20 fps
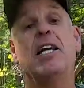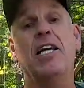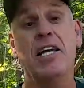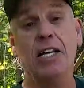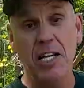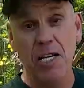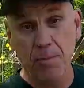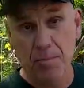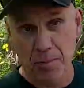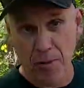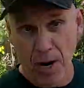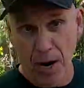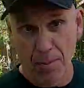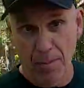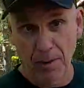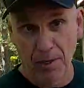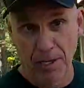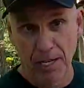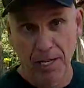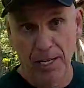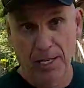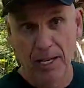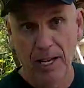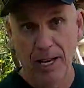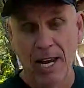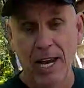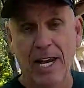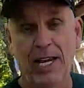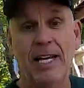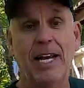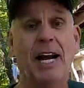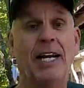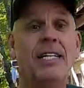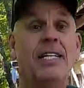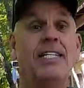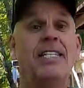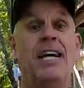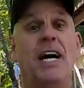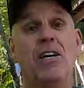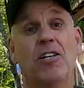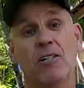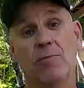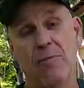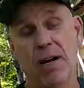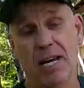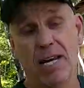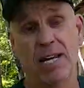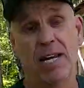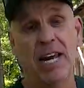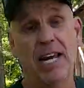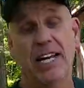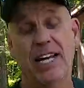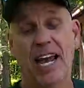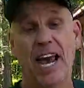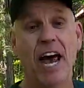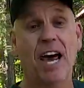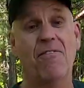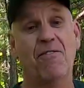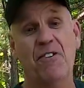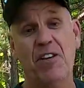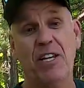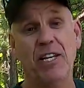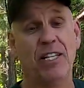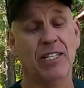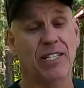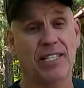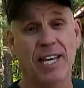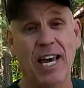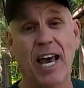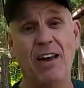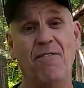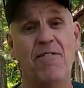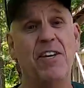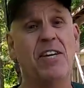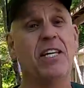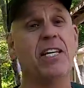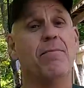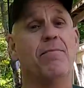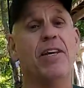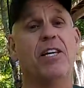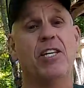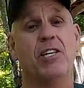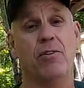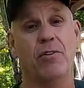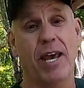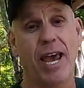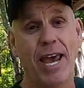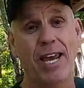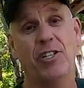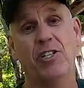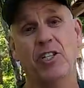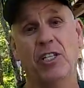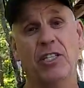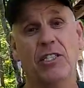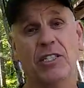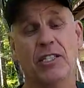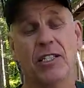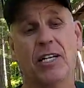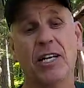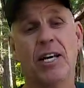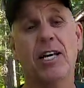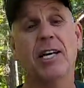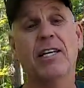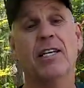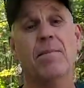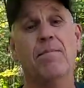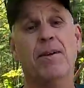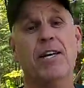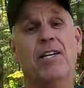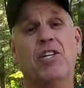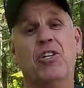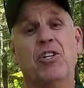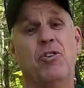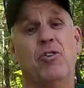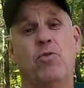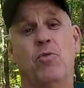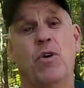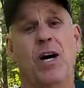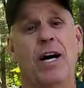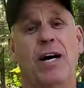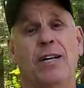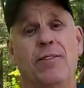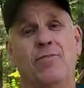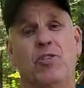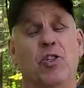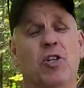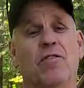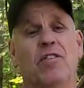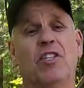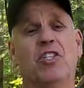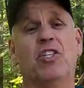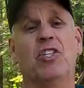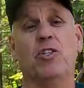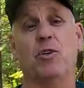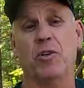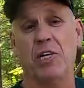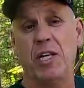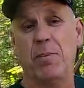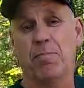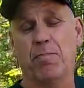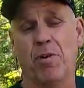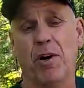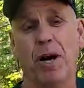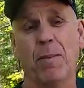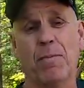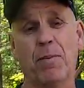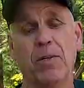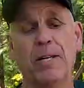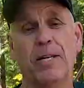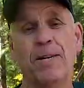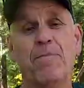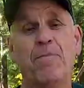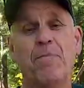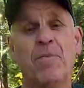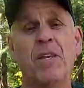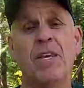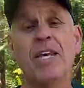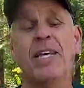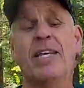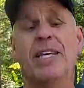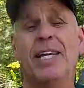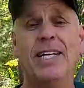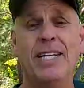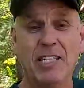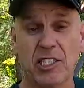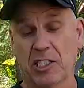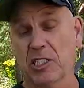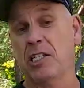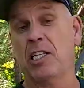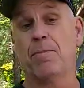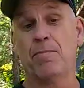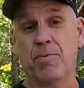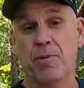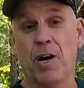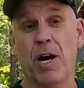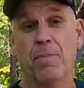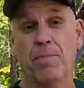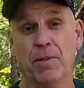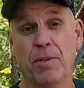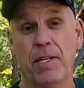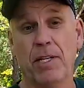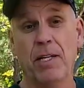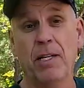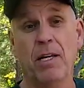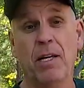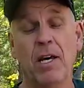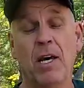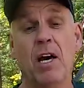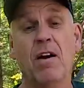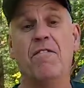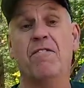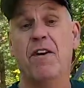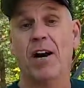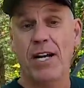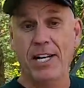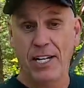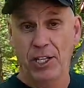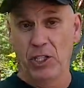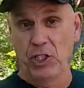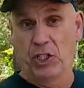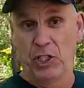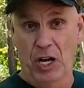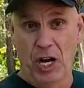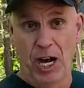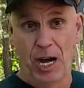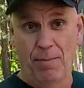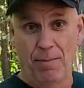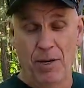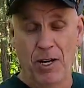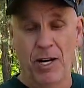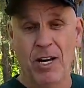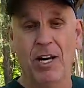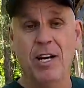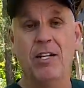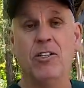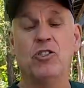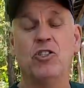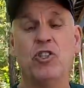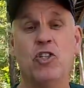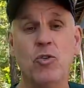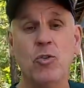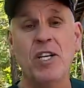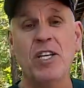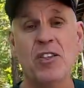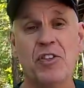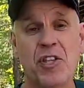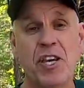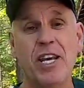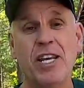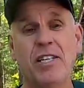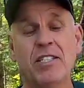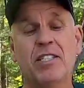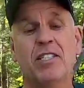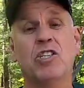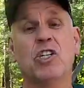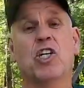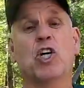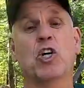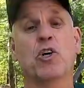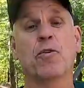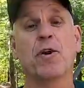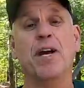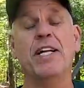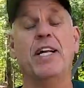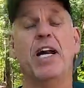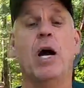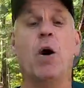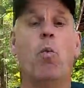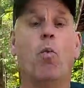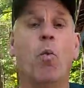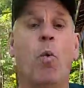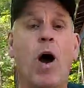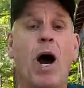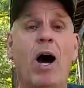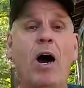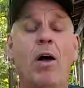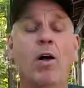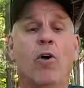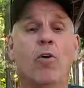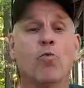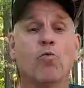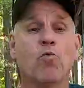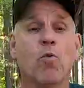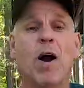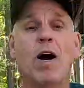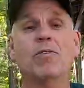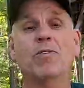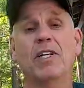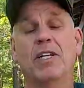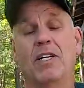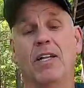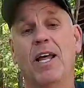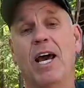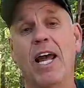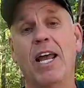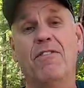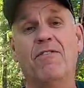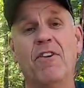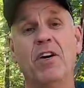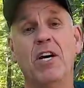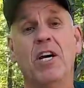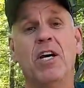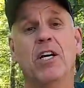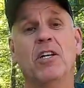eating properly, cutting down on my caffeine because caffeine can make you anxious, can make you uh, nervous, you don't eat properly, getting sleep properly, finding a job, doing things to create a well-rounded life